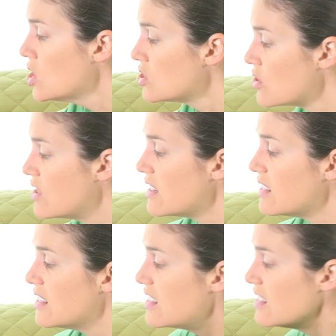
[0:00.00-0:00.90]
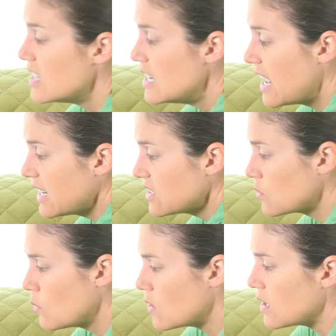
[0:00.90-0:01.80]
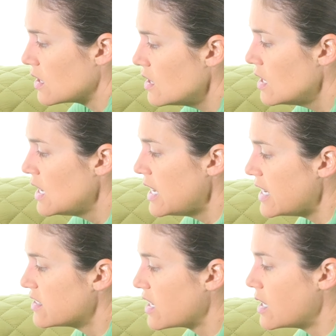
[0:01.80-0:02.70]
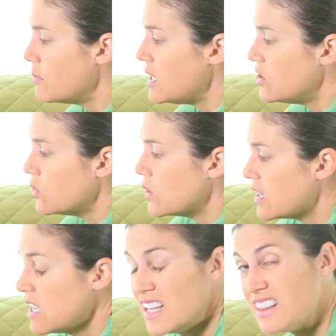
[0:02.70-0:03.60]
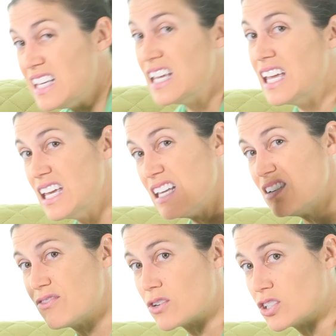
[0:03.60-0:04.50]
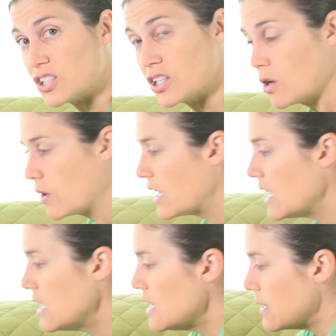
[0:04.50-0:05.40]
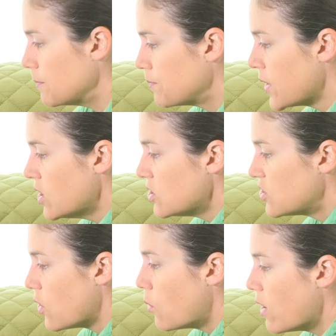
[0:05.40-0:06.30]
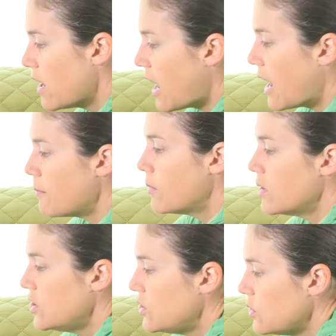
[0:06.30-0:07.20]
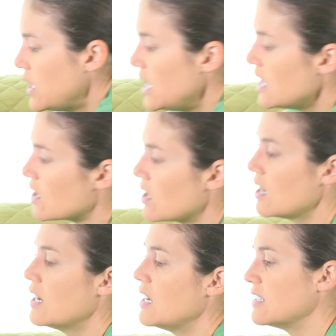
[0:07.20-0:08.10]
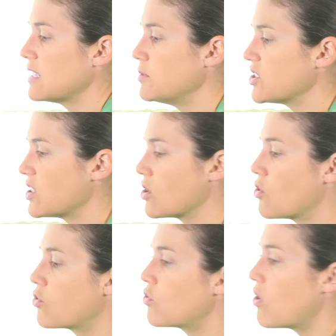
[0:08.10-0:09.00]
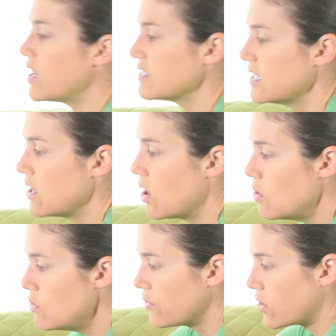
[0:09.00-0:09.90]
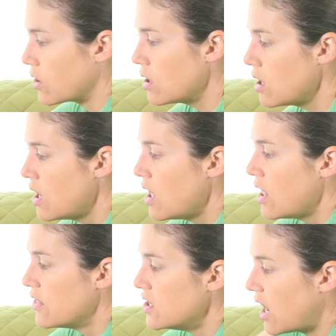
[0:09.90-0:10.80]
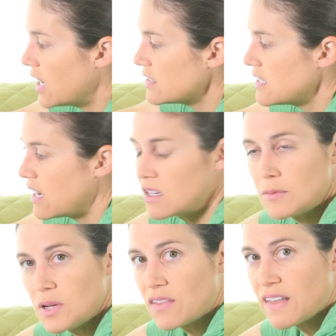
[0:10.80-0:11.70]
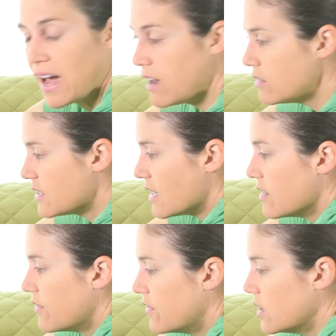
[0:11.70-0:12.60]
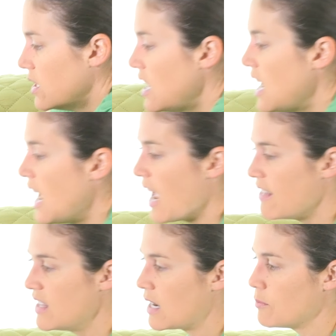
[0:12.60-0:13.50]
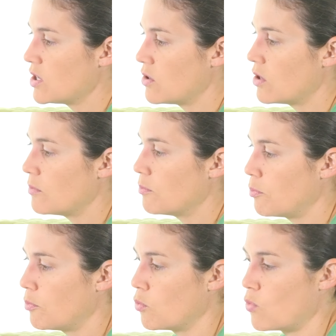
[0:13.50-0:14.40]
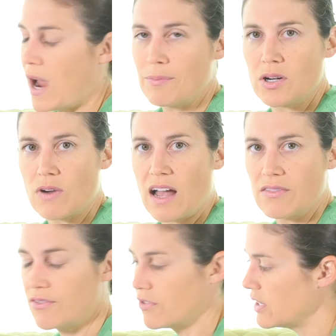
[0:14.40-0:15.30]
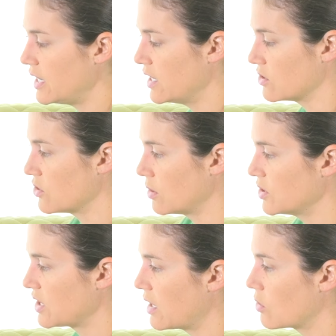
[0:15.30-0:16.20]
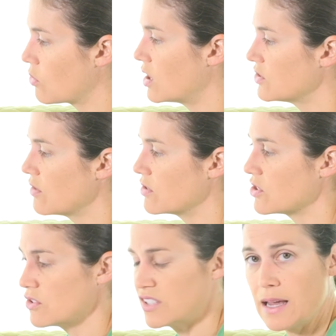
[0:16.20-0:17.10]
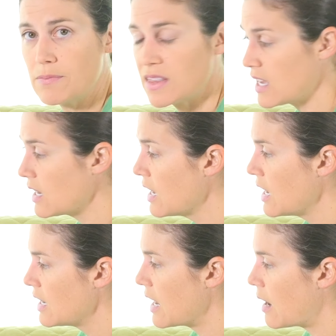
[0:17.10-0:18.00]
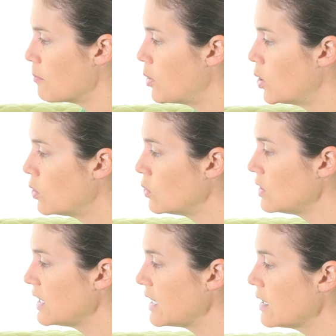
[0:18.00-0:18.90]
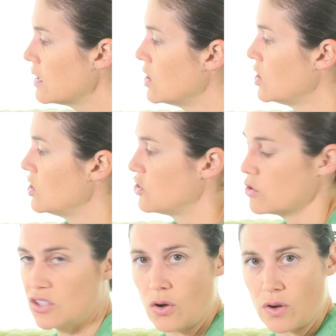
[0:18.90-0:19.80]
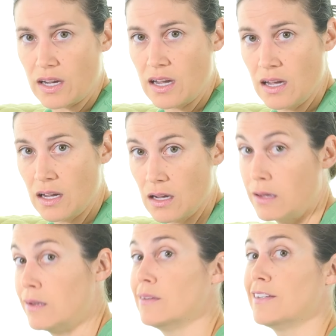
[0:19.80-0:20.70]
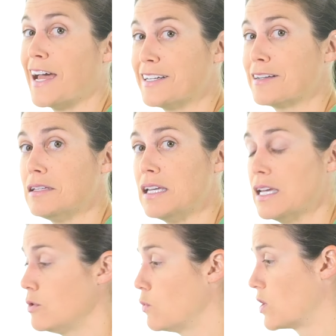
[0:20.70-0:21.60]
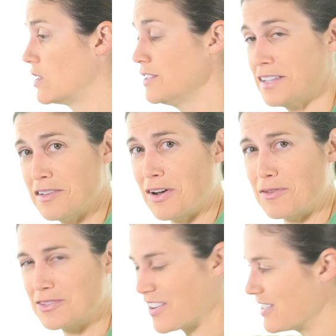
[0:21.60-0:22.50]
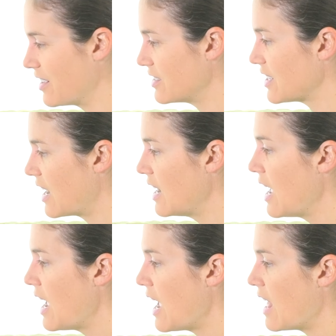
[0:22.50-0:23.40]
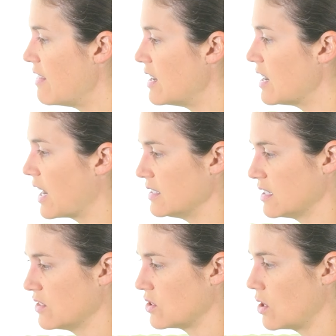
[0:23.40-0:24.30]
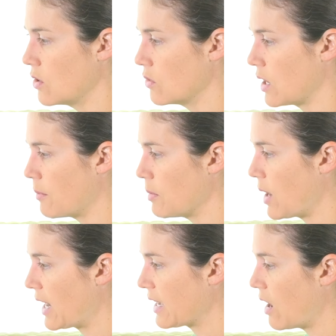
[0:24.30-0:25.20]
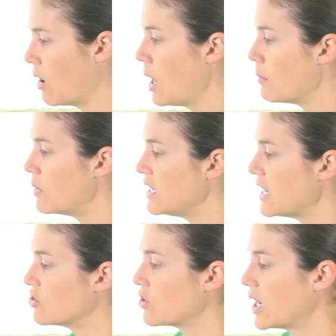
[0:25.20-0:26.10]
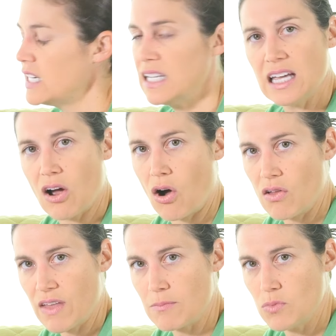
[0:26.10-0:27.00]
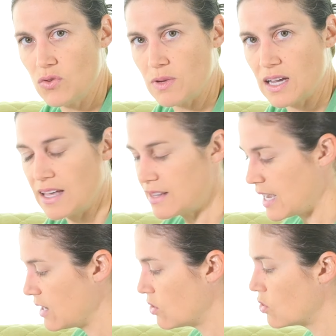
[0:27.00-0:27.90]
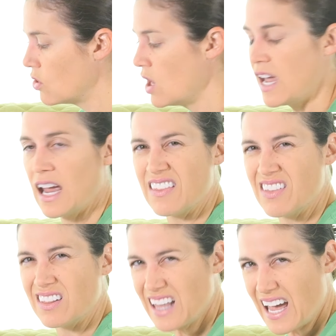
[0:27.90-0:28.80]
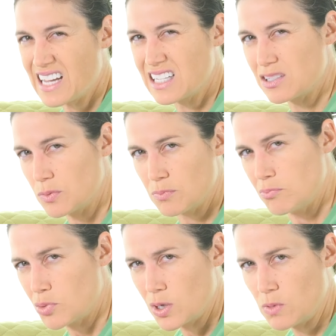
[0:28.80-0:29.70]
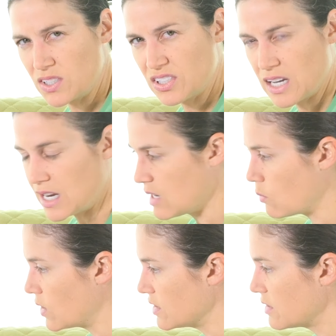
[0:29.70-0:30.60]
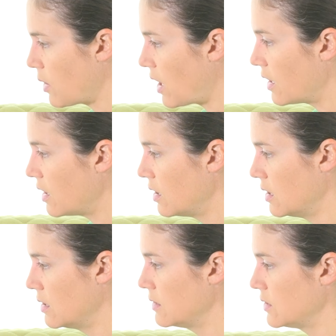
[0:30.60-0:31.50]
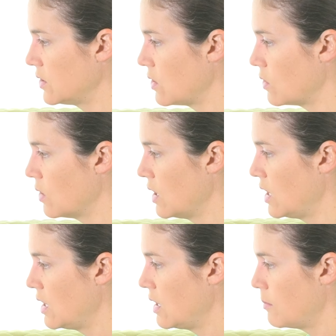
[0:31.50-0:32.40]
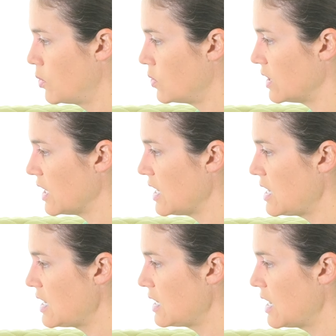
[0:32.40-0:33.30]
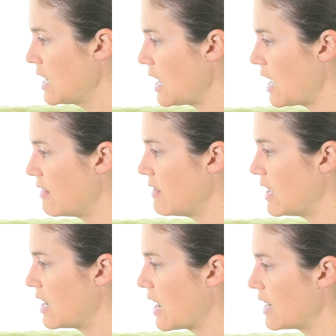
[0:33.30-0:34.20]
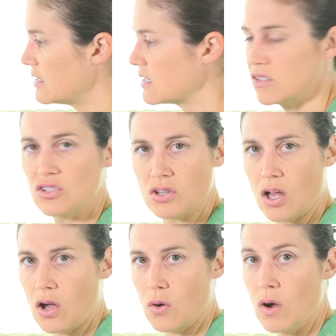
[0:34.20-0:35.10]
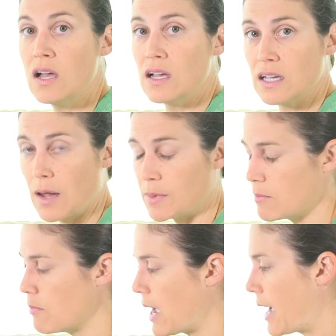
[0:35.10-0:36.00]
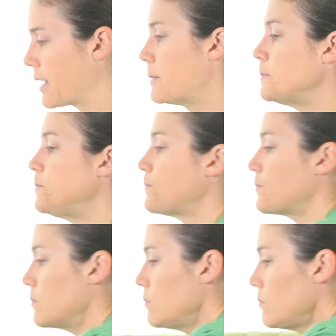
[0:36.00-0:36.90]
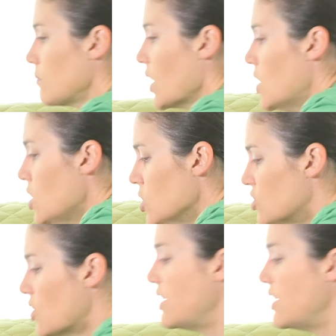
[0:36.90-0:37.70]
So then the next one is going to be doing the inversion going in. So what I'm going to do here is I'm just going to cross it over. The knot's now going to be on the outside of the foot, and then I'm going to wrap it around the foot here. So I'm just kind of crossover. So same thing, now I'm pulling, so it's going technically inwards if I was on the other side, and then nice and slow coming back out. But again, trying to get all that movement at the ankle and the leg is pretty much staying in one spot. So pulling in and then nice and slow coming back. So